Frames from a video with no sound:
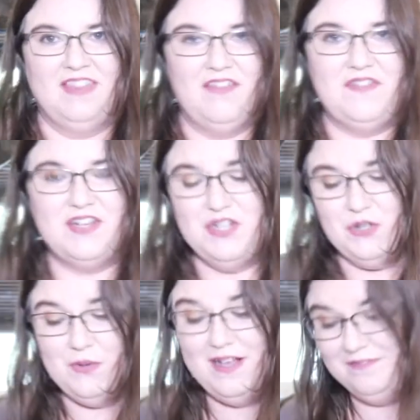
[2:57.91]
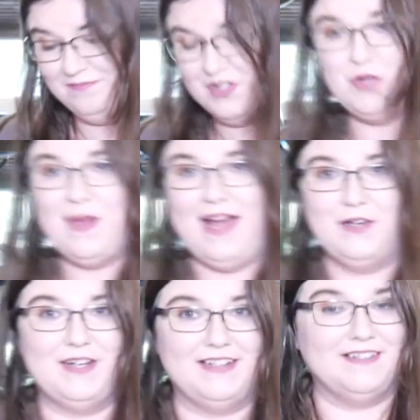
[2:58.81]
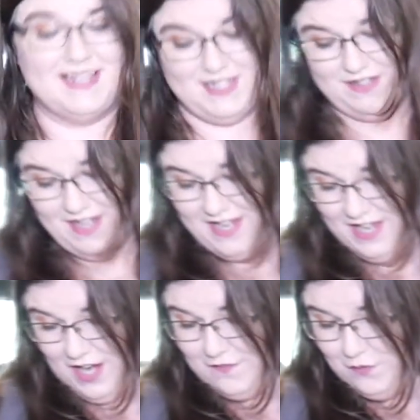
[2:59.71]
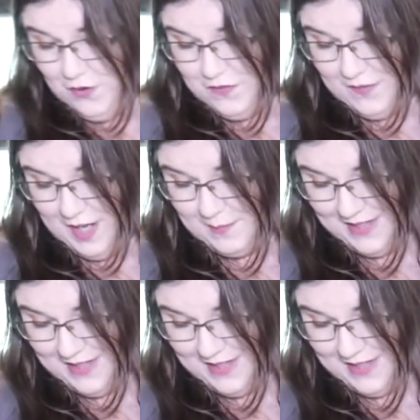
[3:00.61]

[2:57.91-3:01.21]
If they do, well, too bad. You're getting less, a fourth of a cup